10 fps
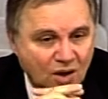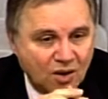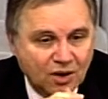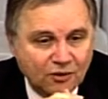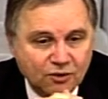
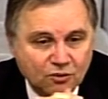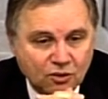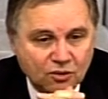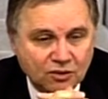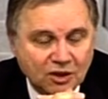around the
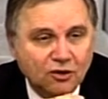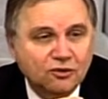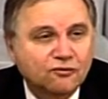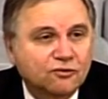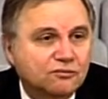world, a lot
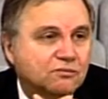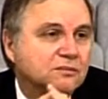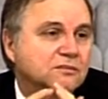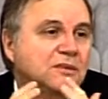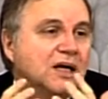of
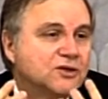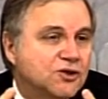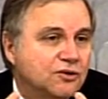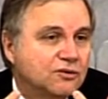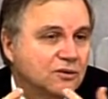
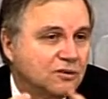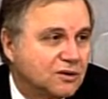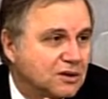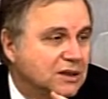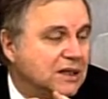
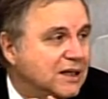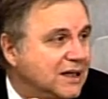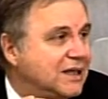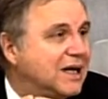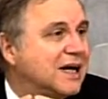uncertainty
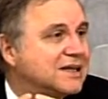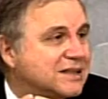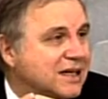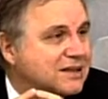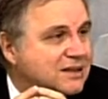in
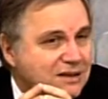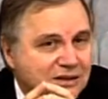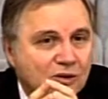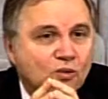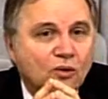assessing
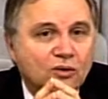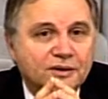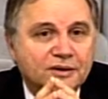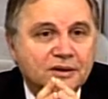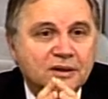the
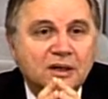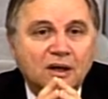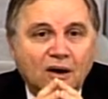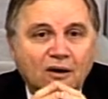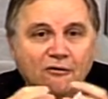quality
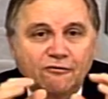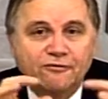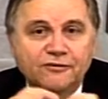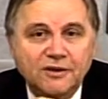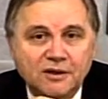of
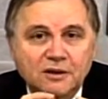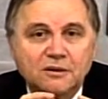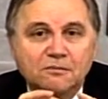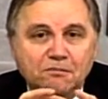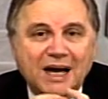the
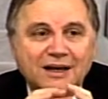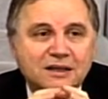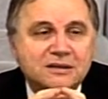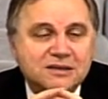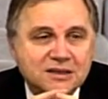
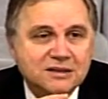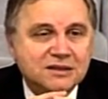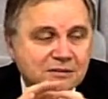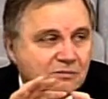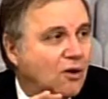banking
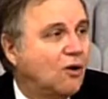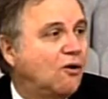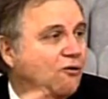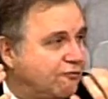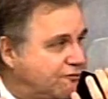system
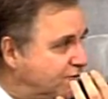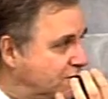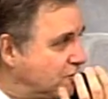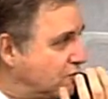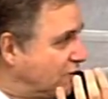of the
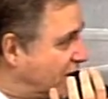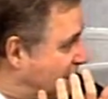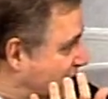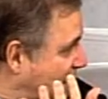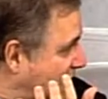euro area
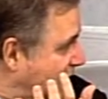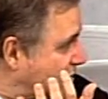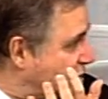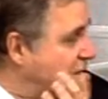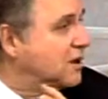at
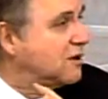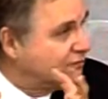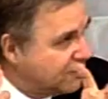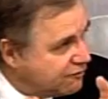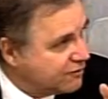large, of
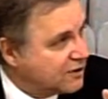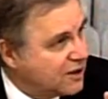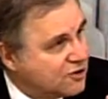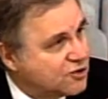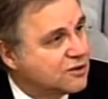different
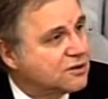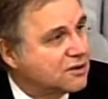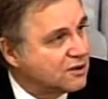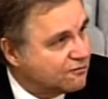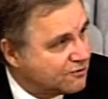nations,
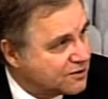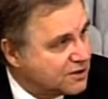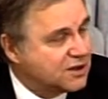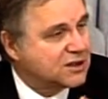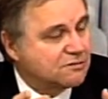different
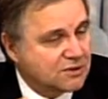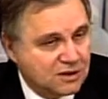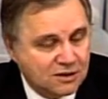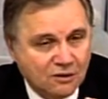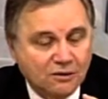systems, and
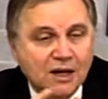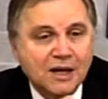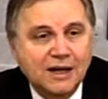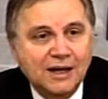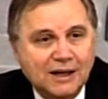so on.
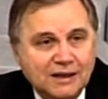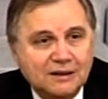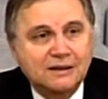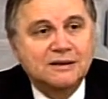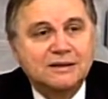
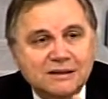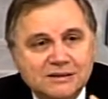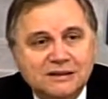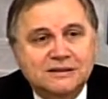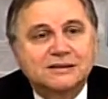And this
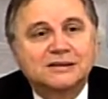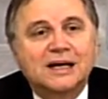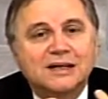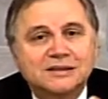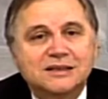
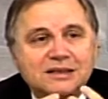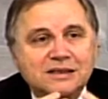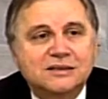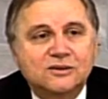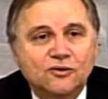exercise
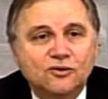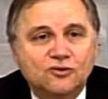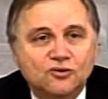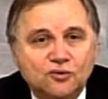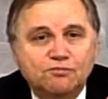is going
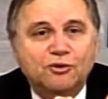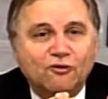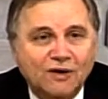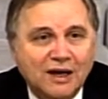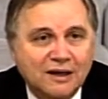to
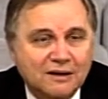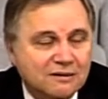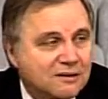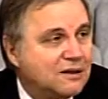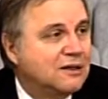
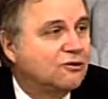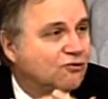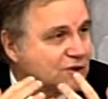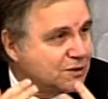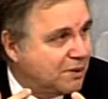provide
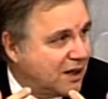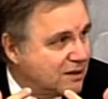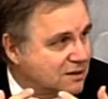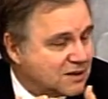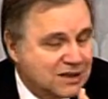
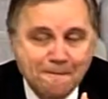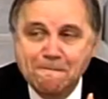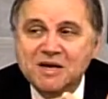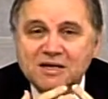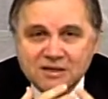transparency and
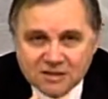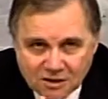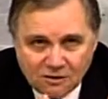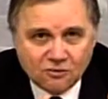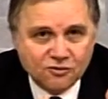be
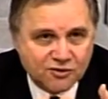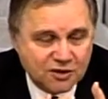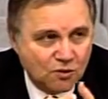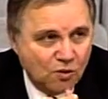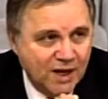disclosed in
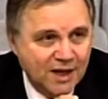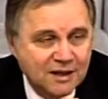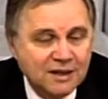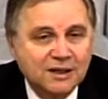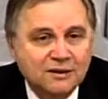a way
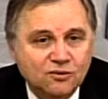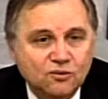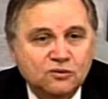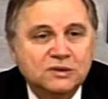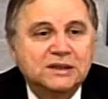
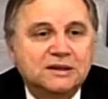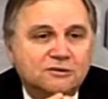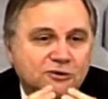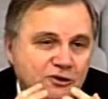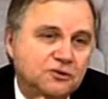to
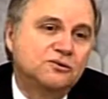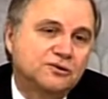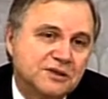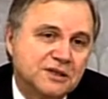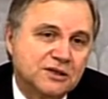reduce
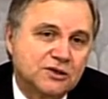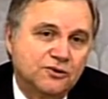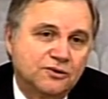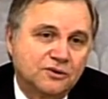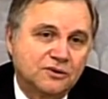this
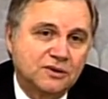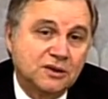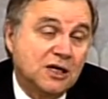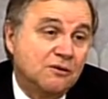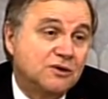uncertainty,
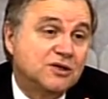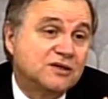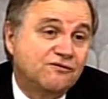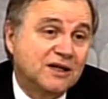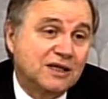which is
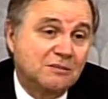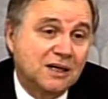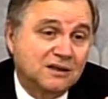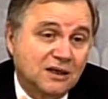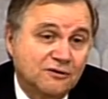
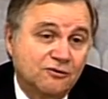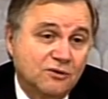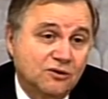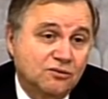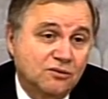fundamental if you
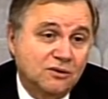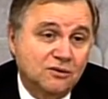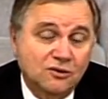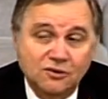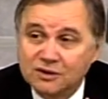want to
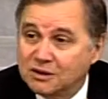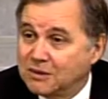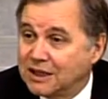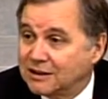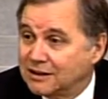go in the
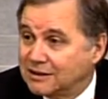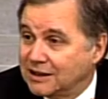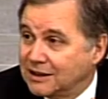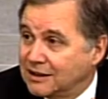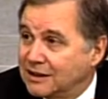market
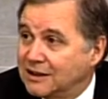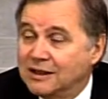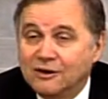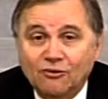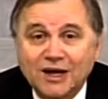and
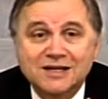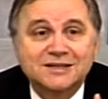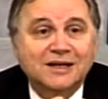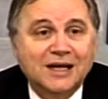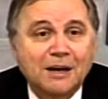raise
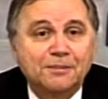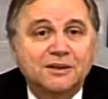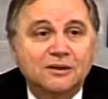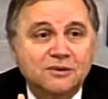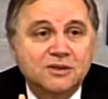the
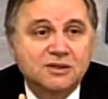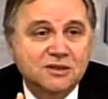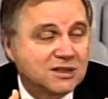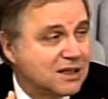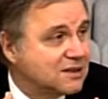capital which is
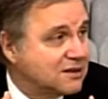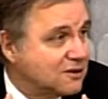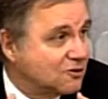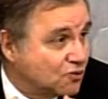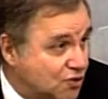necessary
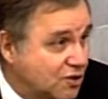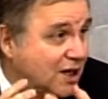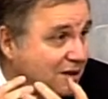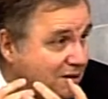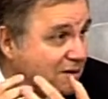to
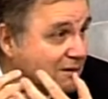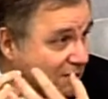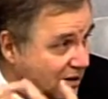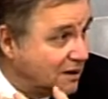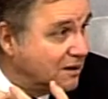strengthen
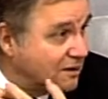the